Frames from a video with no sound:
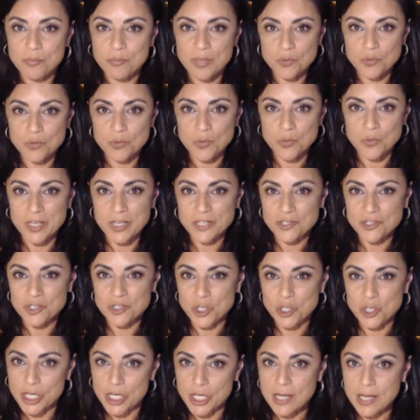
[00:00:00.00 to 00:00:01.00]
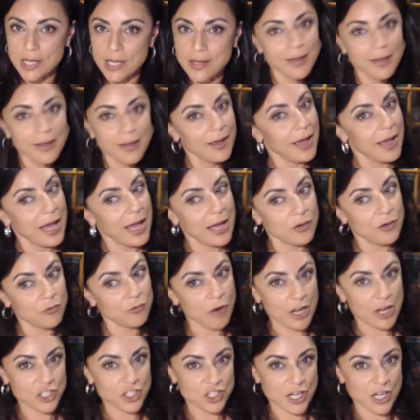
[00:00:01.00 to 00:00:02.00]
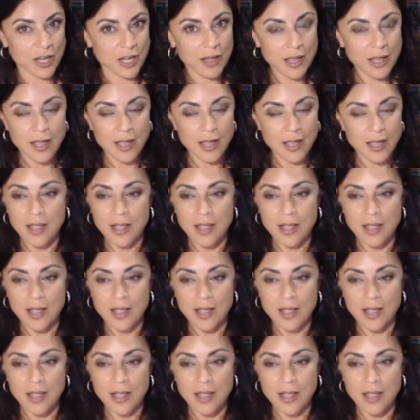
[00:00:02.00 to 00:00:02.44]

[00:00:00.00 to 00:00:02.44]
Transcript: between Turkey and Russia.